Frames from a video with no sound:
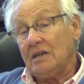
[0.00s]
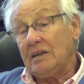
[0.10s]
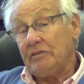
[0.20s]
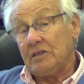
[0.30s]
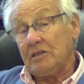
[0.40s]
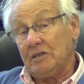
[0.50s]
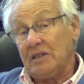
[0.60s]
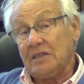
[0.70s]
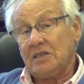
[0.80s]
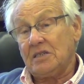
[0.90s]

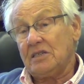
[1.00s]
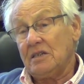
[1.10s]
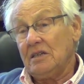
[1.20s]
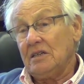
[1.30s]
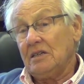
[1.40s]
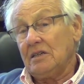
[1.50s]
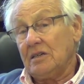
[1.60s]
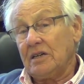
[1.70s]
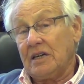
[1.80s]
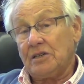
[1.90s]
Nevertheless,
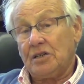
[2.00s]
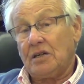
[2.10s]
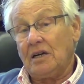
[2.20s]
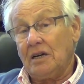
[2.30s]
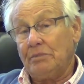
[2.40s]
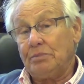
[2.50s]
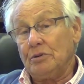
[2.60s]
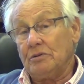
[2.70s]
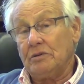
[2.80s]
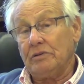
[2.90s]
the
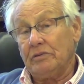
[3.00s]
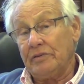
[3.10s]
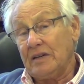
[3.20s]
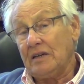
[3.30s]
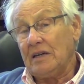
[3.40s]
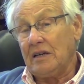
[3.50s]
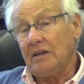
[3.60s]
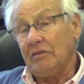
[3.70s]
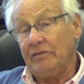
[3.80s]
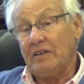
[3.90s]
Gestapo, when they
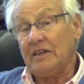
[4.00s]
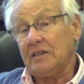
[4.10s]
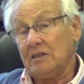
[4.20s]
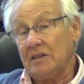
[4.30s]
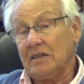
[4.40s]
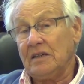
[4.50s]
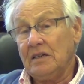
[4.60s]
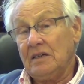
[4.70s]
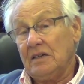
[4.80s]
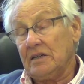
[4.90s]
finally
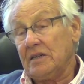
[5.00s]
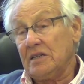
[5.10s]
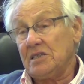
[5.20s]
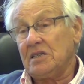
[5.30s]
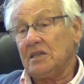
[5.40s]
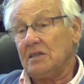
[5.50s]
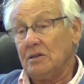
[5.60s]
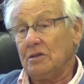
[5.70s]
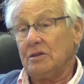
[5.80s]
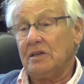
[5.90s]
arrested
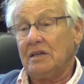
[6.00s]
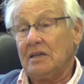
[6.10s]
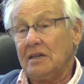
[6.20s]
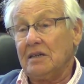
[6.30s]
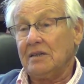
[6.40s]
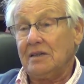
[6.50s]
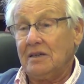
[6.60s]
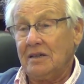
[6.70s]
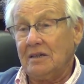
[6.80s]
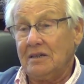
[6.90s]
Horthy
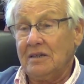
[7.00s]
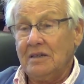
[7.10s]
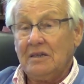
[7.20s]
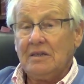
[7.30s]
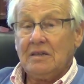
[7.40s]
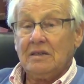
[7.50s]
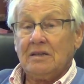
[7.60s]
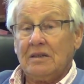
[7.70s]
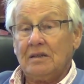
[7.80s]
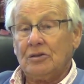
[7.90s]
and uh,
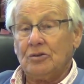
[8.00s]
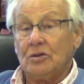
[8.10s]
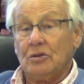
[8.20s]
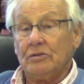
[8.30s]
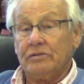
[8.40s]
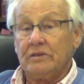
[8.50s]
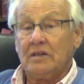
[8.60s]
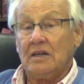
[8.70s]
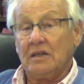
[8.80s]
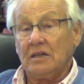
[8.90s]
took over
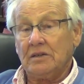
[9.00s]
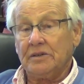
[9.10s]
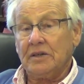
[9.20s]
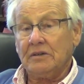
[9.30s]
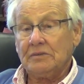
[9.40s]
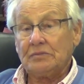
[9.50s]
Hungary,